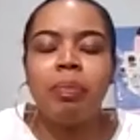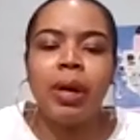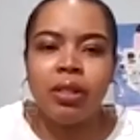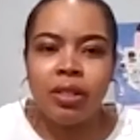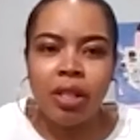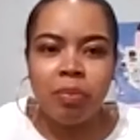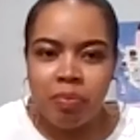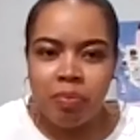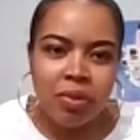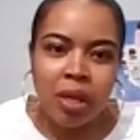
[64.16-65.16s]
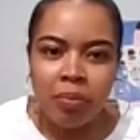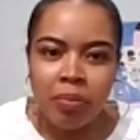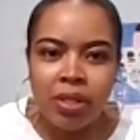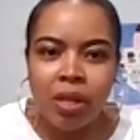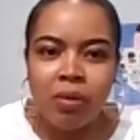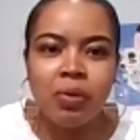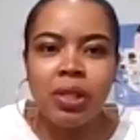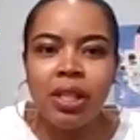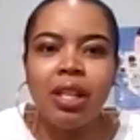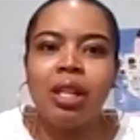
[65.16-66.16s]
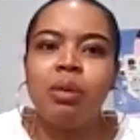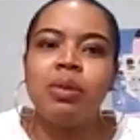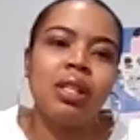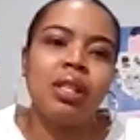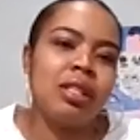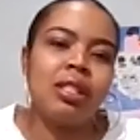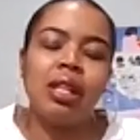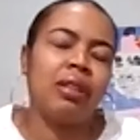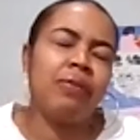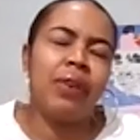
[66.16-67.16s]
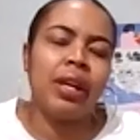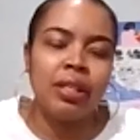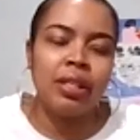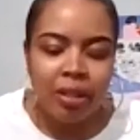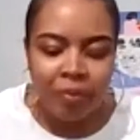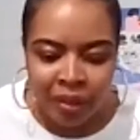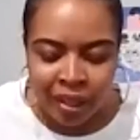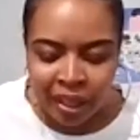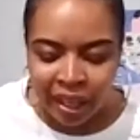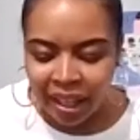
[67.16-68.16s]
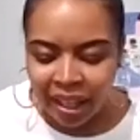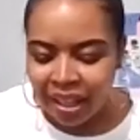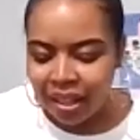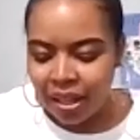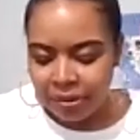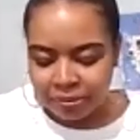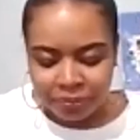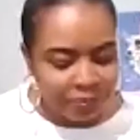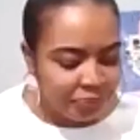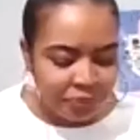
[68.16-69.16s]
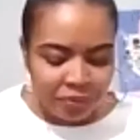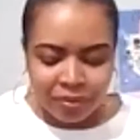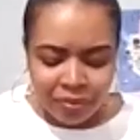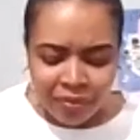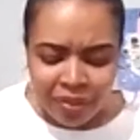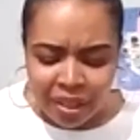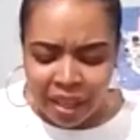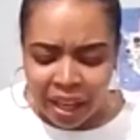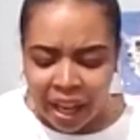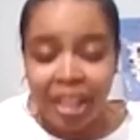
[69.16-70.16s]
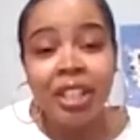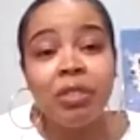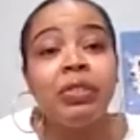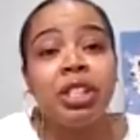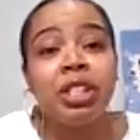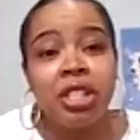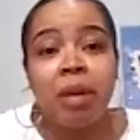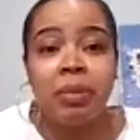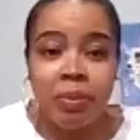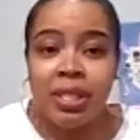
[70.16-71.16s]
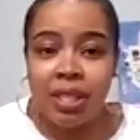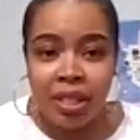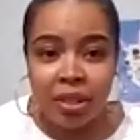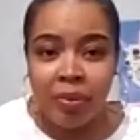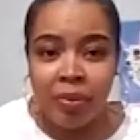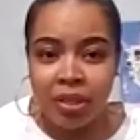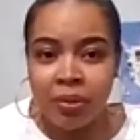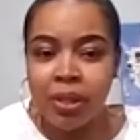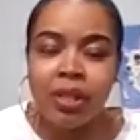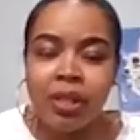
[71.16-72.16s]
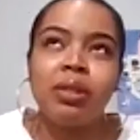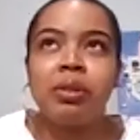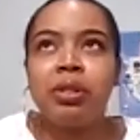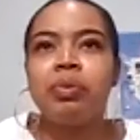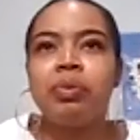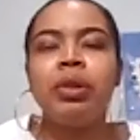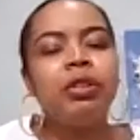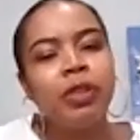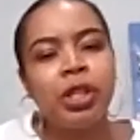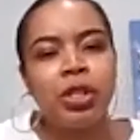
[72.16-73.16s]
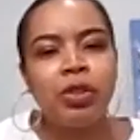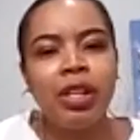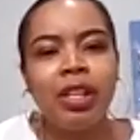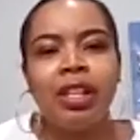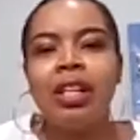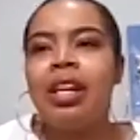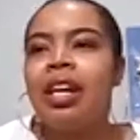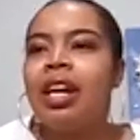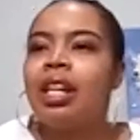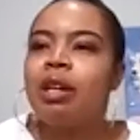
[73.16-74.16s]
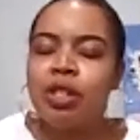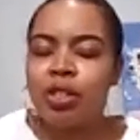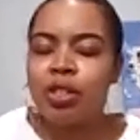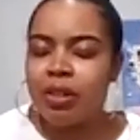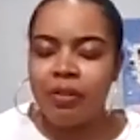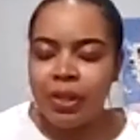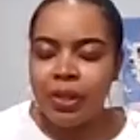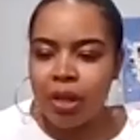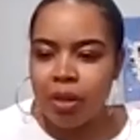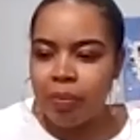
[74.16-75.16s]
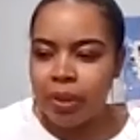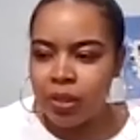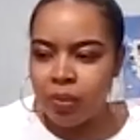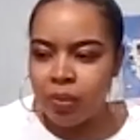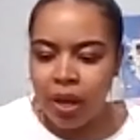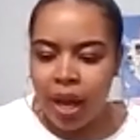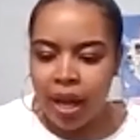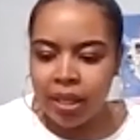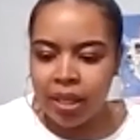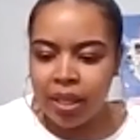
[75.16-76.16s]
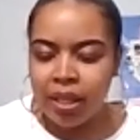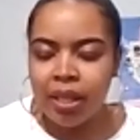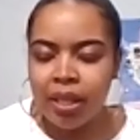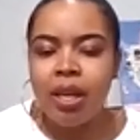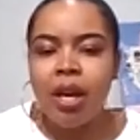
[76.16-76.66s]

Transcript: Potter type books. I was reading it, and it was getting into like the fighting scene. And I couldn't finish the chapter because I had to go back to work. And so I was just really frustrated, and I was just trying to figure out a place where I could